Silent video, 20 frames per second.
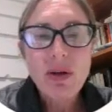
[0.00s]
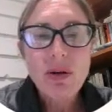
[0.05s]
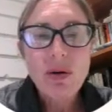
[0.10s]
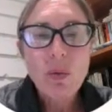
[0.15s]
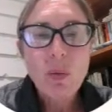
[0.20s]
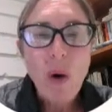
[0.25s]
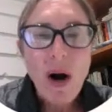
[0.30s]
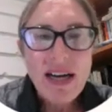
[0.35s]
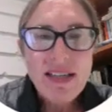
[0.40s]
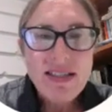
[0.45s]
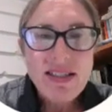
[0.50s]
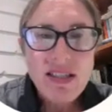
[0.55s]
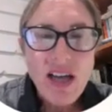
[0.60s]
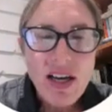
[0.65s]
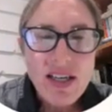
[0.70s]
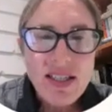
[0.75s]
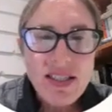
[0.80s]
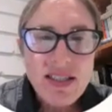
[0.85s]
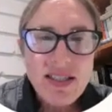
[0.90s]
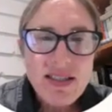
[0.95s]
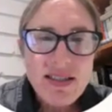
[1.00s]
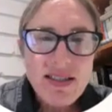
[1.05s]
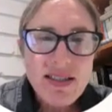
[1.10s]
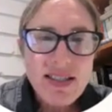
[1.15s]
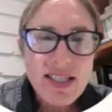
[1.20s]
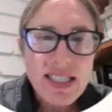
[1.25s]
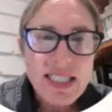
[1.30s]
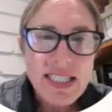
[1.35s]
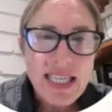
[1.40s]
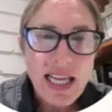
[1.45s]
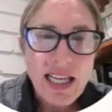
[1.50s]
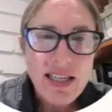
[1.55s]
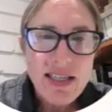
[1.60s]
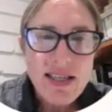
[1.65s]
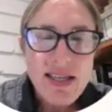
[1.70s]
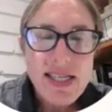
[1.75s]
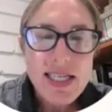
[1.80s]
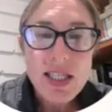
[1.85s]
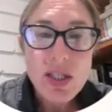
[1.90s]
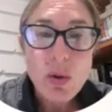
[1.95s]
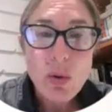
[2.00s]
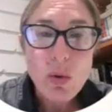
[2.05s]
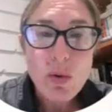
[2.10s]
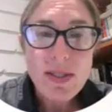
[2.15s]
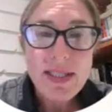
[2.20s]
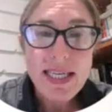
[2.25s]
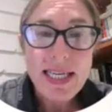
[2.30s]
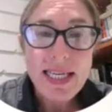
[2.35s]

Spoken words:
while scientists can tell us the source and